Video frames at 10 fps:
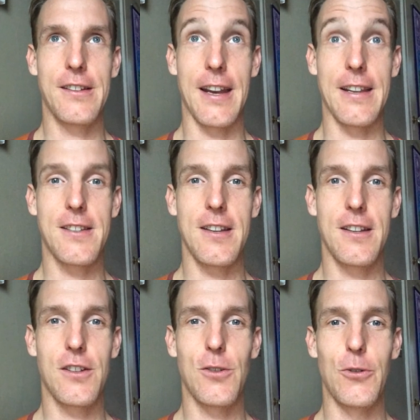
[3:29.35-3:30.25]
tendency
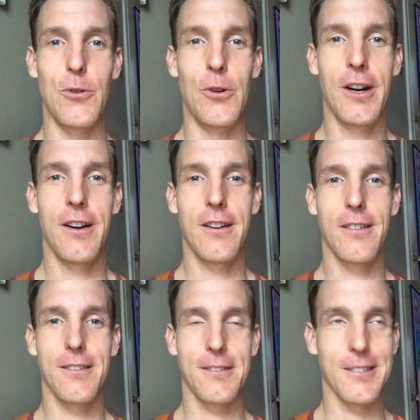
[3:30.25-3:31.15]
to
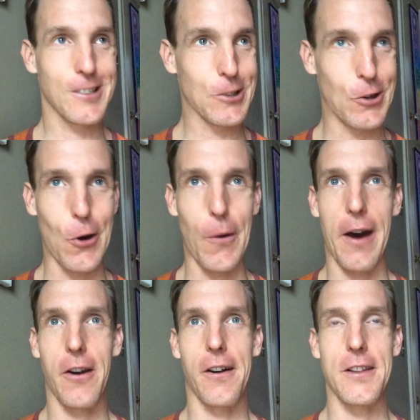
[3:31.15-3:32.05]
go
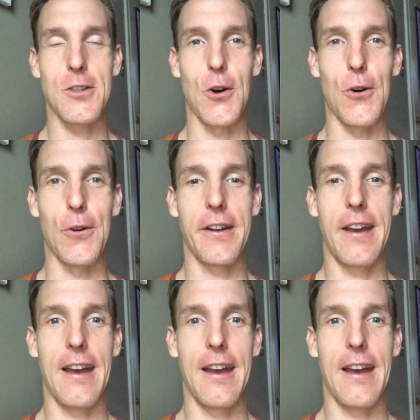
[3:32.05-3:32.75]
out on its own